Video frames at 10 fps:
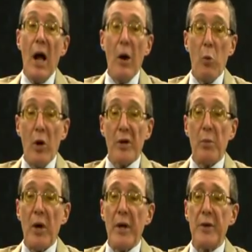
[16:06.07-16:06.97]
I walked
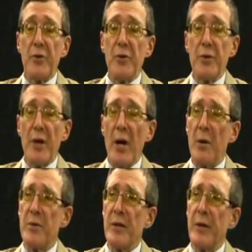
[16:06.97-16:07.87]
by it two
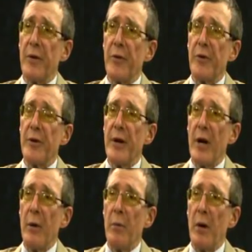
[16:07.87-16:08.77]
times, and the third
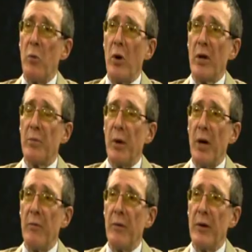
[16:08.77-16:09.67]
time I walked
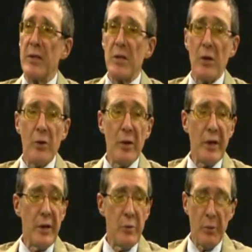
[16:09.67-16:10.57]
by it very
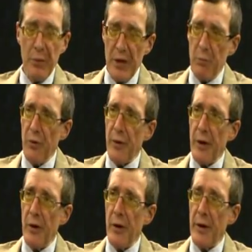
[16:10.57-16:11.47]
slowly. There were people
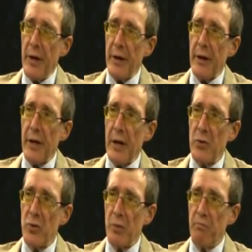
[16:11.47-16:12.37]
there on that
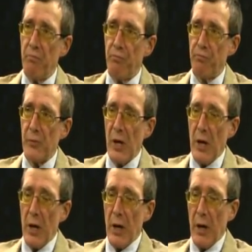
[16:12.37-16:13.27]
occasion.
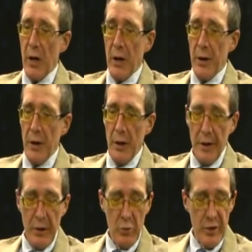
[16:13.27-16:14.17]
And uh,
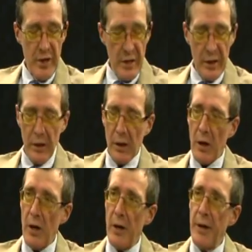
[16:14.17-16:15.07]
they were tending the
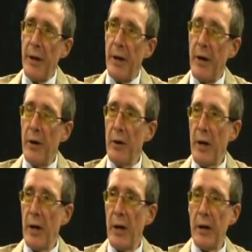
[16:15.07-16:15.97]
garden there,
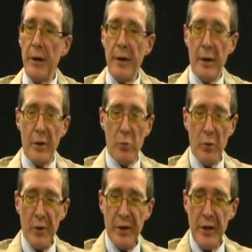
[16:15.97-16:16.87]
and uh, the
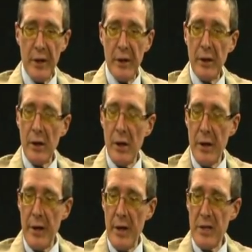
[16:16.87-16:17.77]
woman tending the
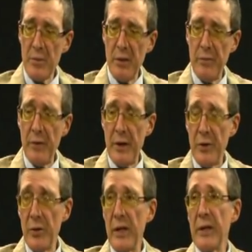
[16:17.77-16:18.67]
garden asked me if I
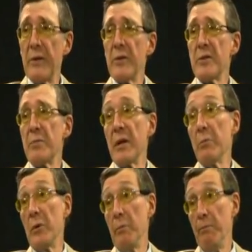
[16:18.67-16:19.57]
knew any of those
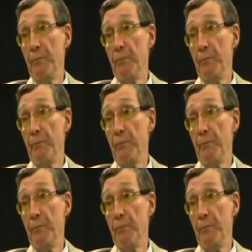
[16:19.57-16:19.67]
people.